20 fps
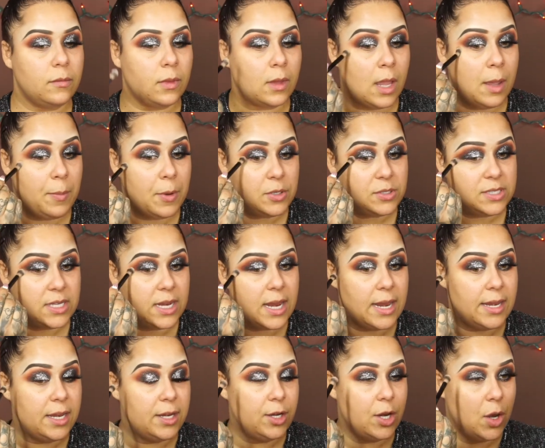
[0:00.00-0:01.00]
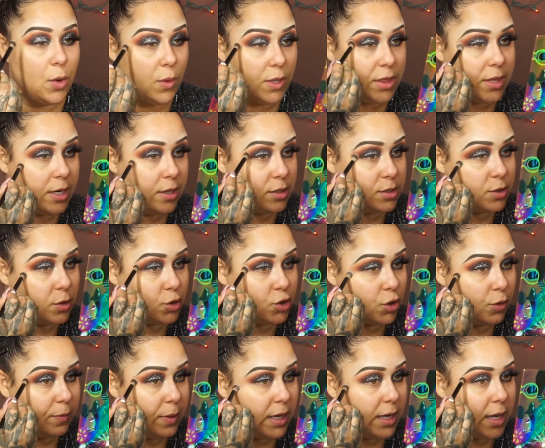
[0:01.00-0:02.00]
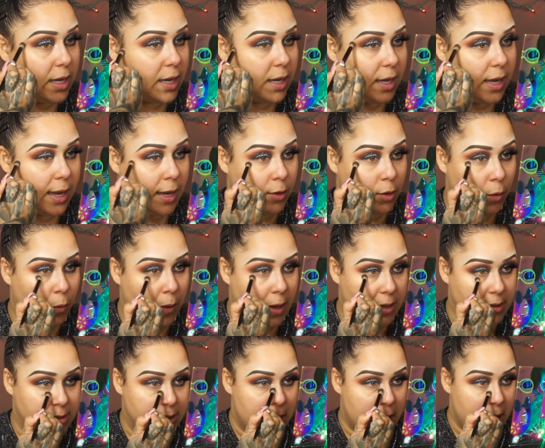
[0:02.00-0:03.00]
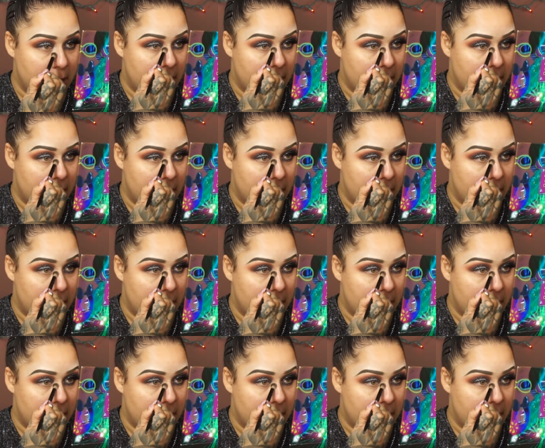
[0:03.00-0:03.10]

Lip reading: I posted, I didn't know what their social media handle was,